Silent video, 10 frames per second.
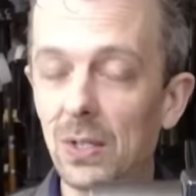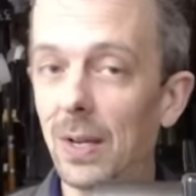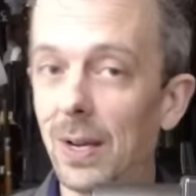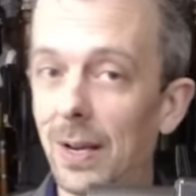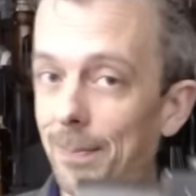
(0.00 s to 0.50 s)

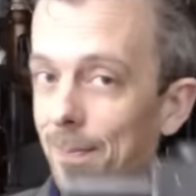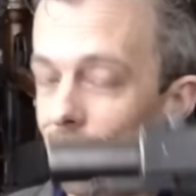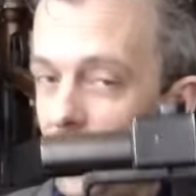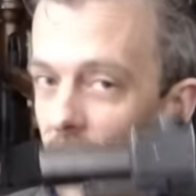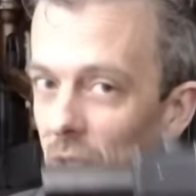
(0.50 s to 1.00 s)
uh,
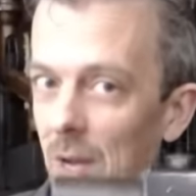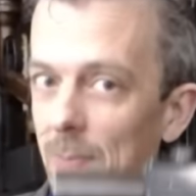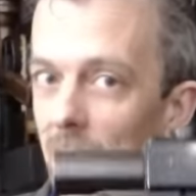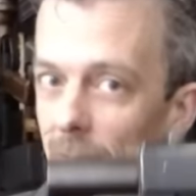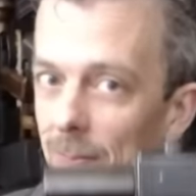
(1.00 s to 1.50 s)

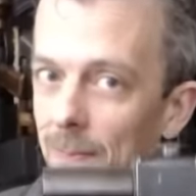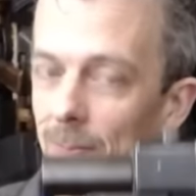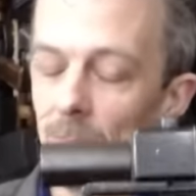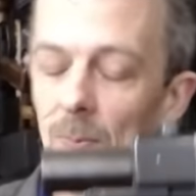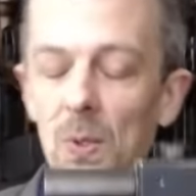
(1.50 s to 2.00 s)
sniper
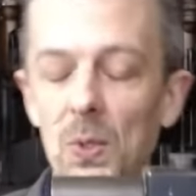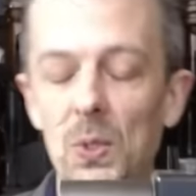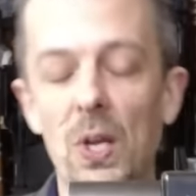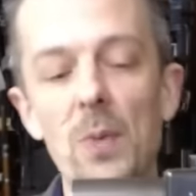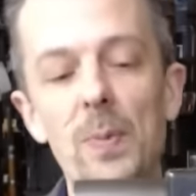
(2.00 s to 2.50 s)

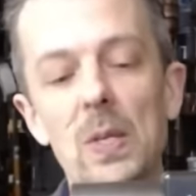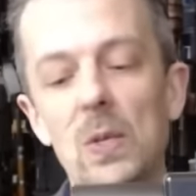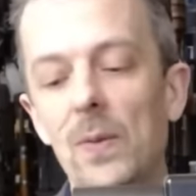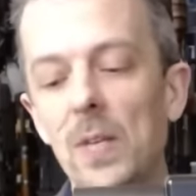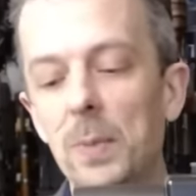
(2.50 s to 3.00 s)
scope that's
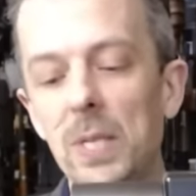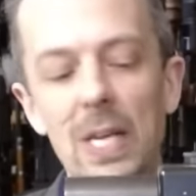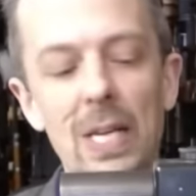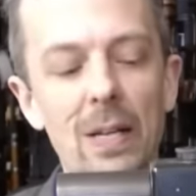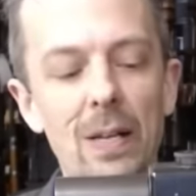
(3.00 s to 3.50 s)
on this
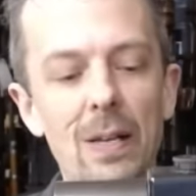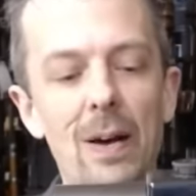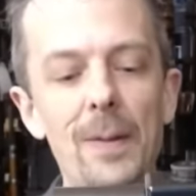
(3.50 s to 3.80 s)
particular gun,